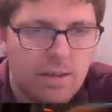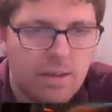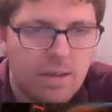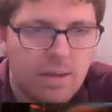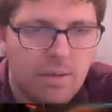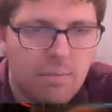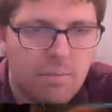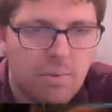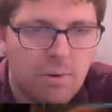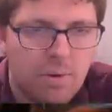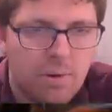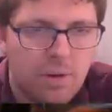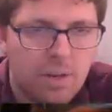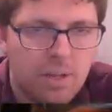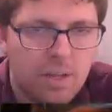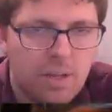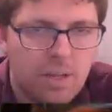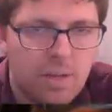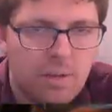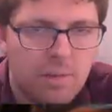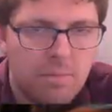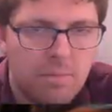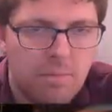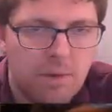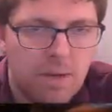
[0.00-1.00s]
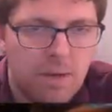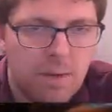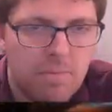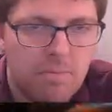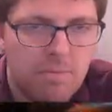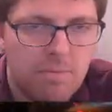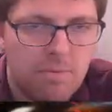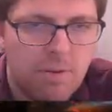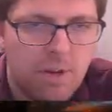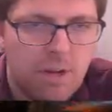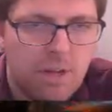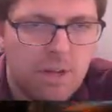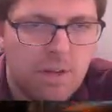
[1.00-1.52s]
Put him up
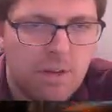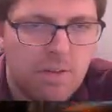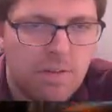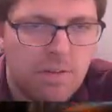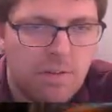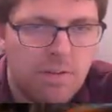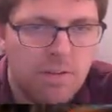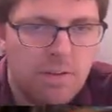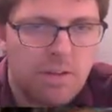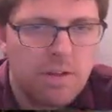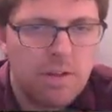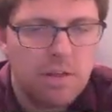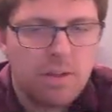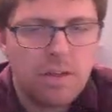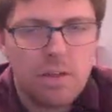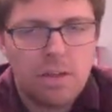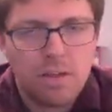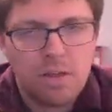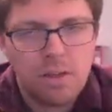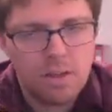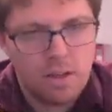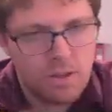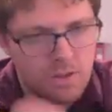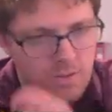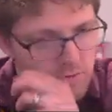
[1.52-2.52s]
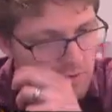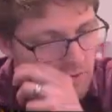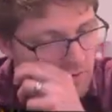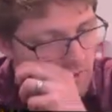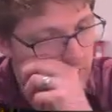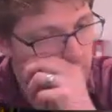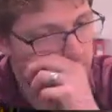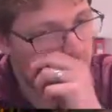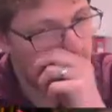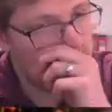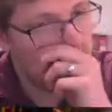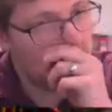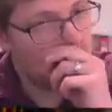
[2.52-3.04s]
front so
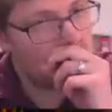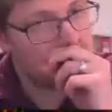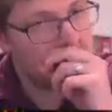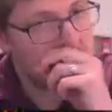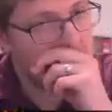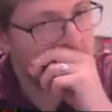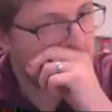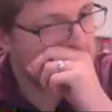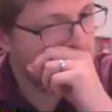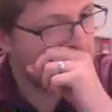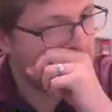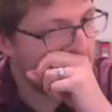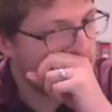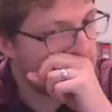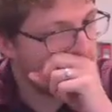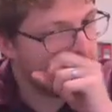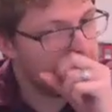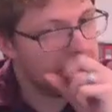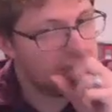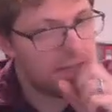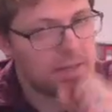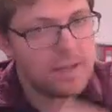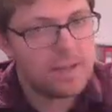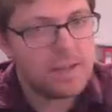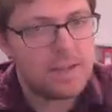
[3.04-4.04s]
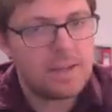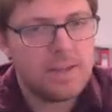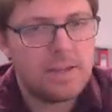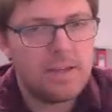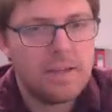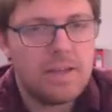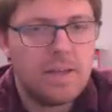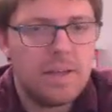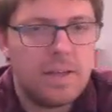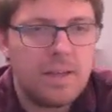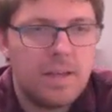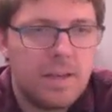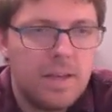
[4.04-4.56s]
that they all die.
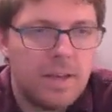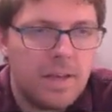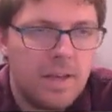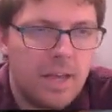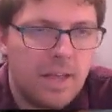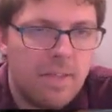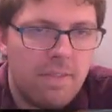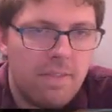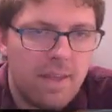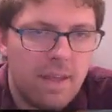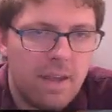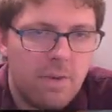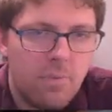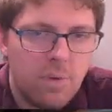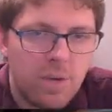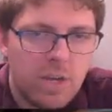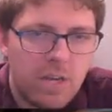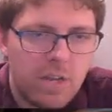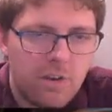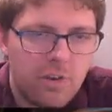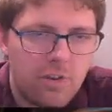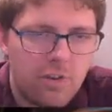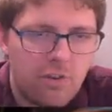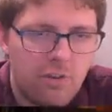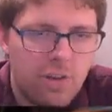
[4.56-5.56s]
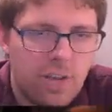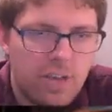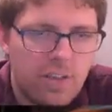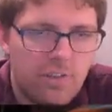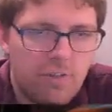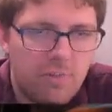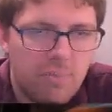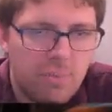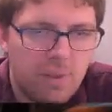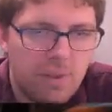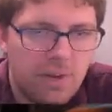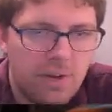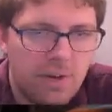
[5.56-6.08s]
And then we can Shade
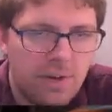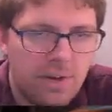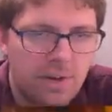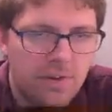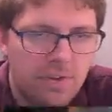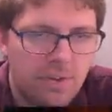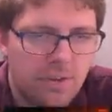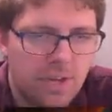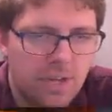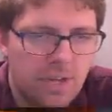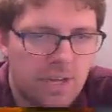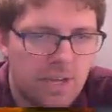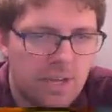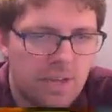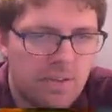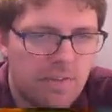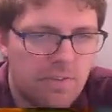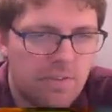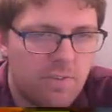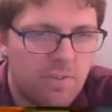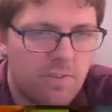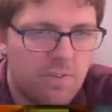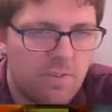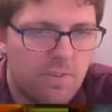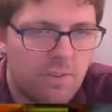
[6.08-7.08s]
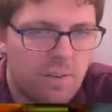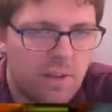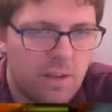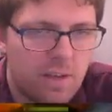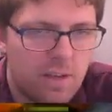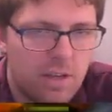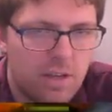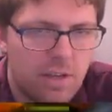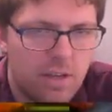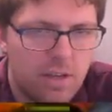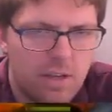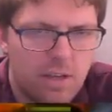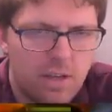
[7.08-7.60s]
Splitter to get...
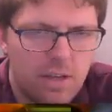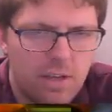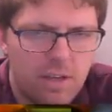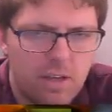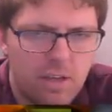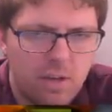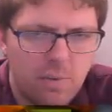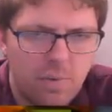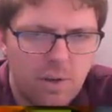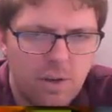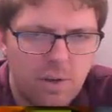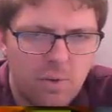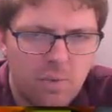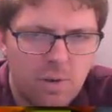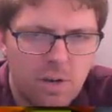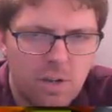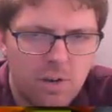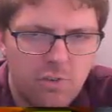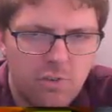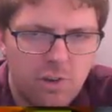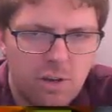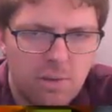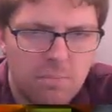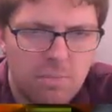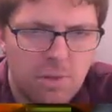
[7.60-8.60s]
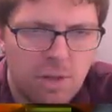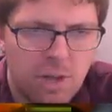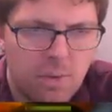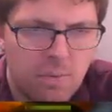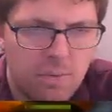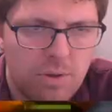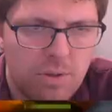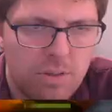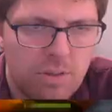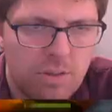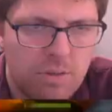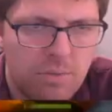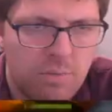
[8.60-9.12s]
we don't want to chump block
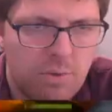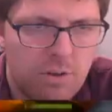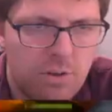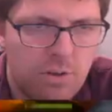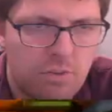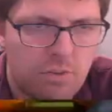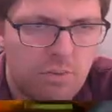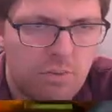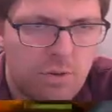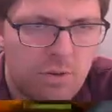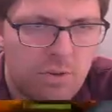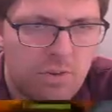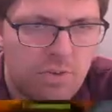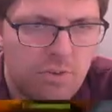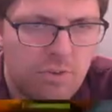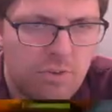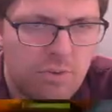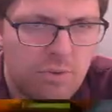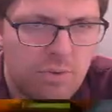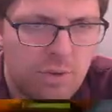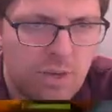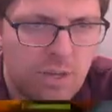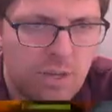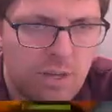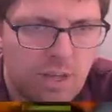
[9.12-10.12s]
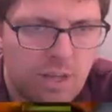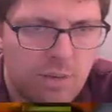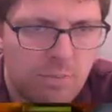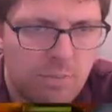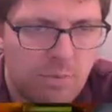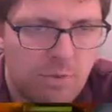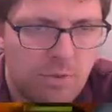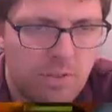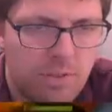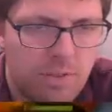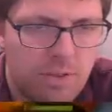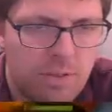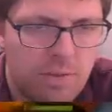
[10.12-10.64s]
with him, we just want to heal up
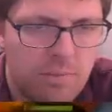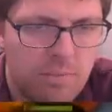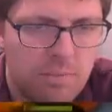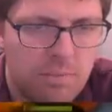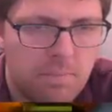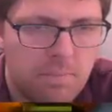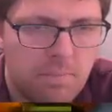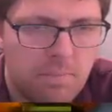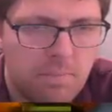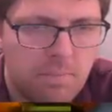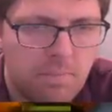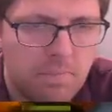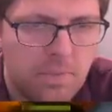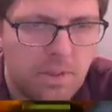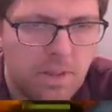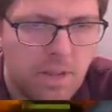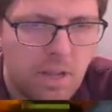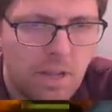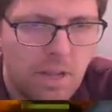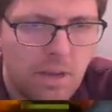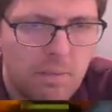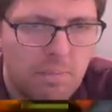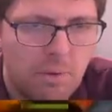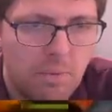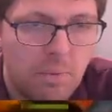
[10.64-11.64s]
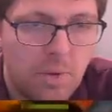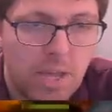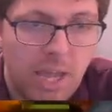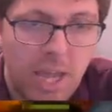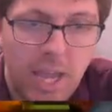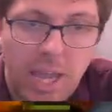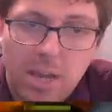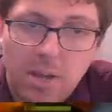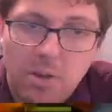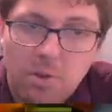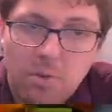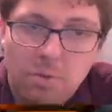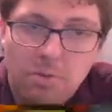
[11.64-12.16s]
with him. But we
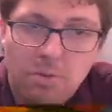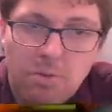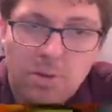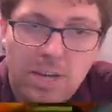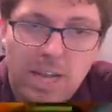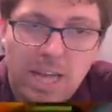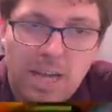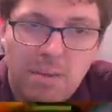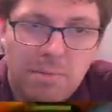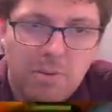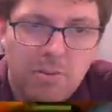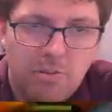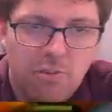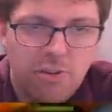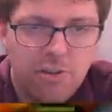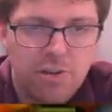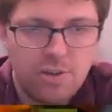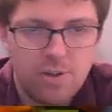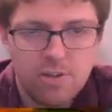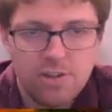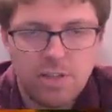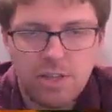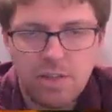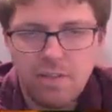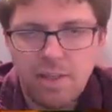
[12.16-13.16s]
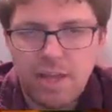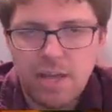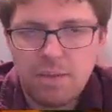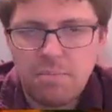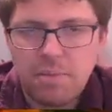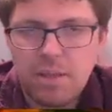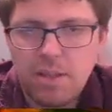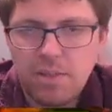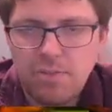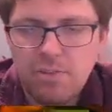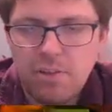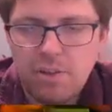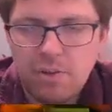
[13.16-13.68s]
can do 3 damage shield, and that
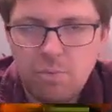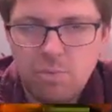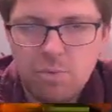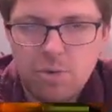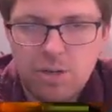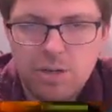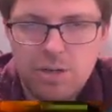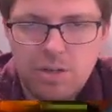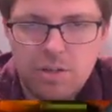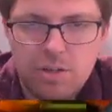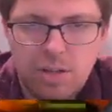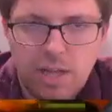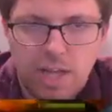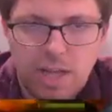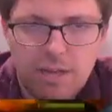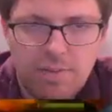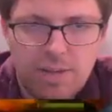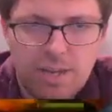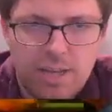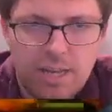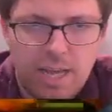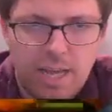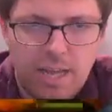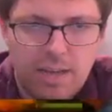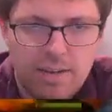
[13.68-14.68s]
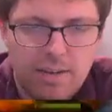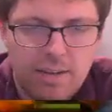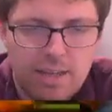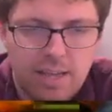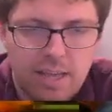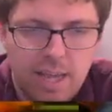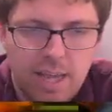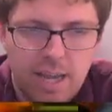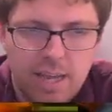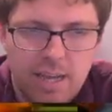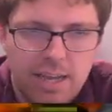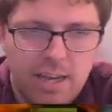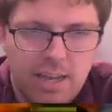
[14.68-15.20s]
means he will have a net
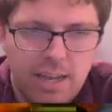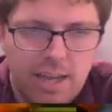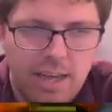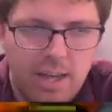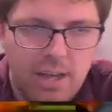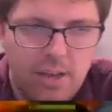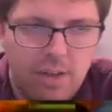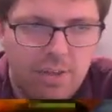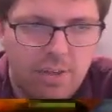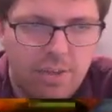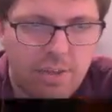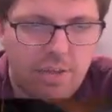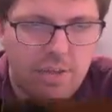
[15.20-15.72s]
gain in health.